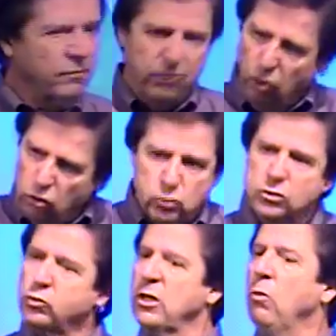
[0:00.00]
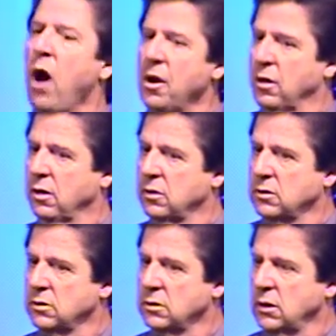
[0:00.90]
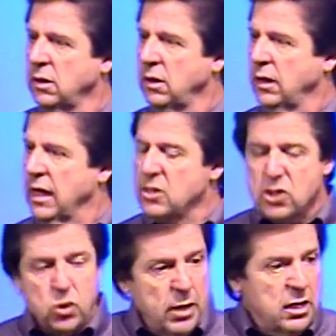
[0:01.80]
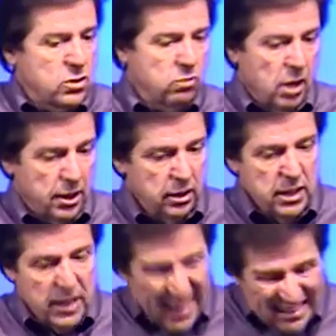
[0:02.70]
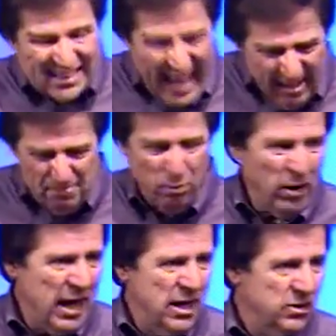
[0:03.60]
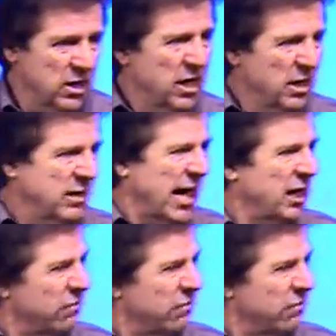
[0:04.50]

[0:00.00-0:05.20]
it flows with sweet water. And the sweetest water is that of praise, that